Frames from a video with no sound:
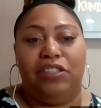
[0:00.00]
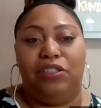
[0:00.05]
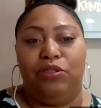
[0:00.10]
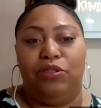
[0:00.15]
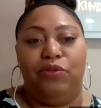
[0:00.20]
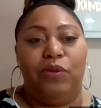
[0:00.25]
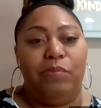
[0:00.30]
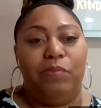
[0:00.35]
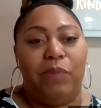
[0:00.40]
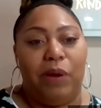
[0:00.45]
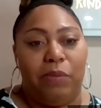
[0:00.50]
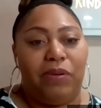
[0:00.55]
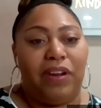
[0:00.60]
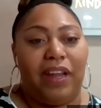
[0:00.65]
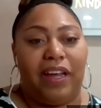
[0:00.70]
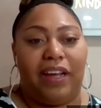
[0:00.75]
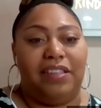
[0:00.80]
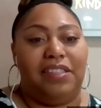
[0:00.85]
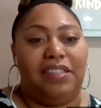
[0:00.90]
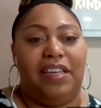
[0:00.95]
I do
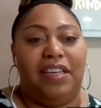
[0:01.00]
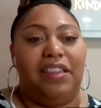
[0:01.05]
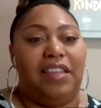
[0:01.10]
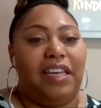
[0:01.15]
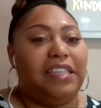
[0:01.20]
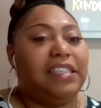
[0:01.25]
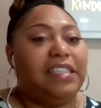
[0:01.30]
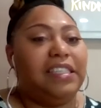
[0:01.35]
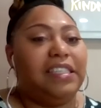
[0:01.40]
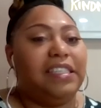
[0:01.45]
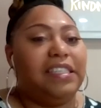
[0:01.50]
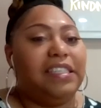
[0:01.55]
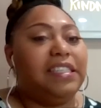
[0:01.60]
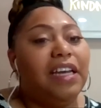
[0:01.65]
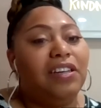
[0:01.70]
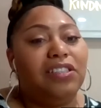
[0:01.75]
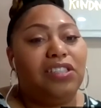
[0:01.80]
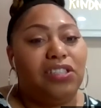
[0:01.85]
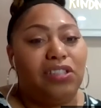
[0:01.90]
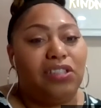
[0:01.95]
remember, like I said, they
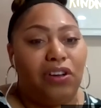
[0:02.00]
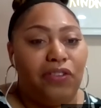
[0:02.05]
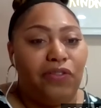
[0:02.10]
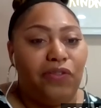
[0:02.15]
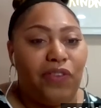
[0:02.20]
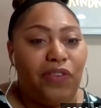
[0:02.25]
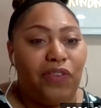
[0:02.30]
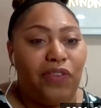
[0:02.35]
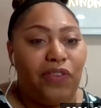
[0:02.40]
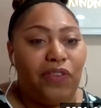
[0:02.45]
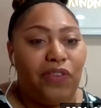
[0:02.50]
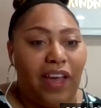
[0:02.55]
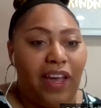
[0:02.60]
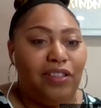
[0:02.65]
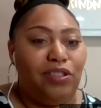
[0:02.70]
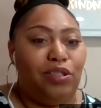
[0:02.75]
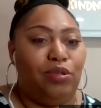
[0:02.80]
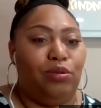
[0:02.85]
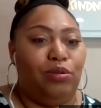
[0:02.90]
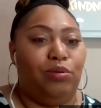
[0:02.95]
sent out a
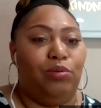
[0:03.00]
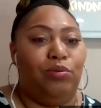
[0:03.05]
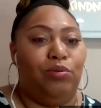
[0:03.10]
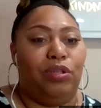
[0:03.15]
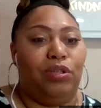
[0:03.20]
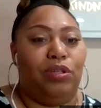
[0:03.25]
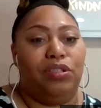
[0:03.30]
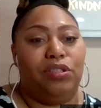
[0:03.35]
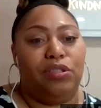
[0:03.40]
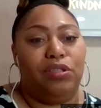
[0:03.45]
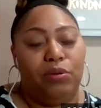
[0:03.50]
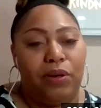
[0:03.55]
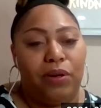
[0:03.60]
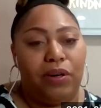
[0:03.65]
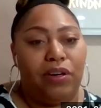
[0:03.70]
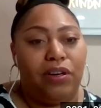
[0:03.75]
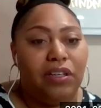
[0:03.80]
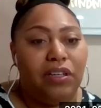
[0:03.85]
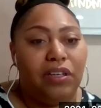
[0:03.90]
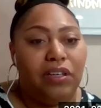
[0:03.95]
survey to
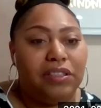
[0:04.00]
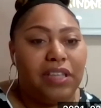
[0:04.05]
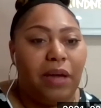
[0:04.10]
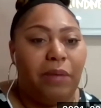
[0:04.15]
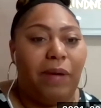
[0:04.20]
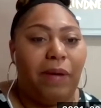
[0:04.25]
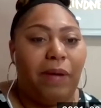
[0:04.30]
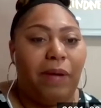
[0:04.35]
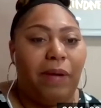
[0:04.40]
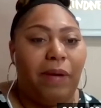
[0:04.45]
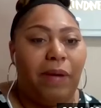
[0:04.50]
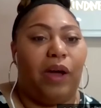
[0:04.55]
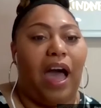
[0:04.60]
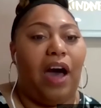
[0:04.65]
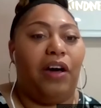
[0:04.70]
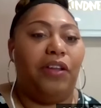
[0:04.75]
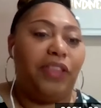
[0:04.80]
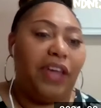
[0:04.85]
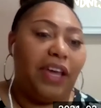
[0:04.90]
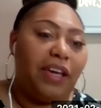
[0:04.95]
consumers about like
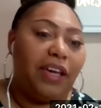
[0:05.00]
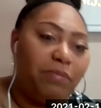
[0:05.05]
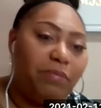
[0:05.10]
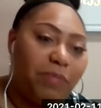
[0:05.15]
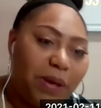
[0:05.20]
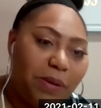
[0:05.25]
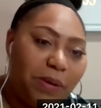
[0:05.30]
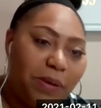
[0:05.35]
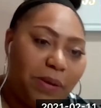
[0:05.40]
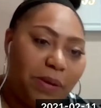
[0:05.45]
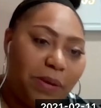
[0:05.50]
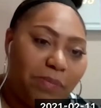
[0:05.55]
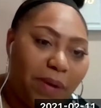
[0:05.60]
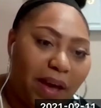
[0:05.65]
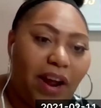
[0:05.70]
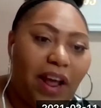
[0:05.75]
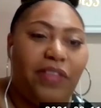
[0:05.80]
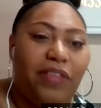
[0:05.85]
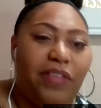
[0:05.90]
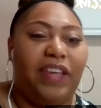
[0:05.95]
how they could be better.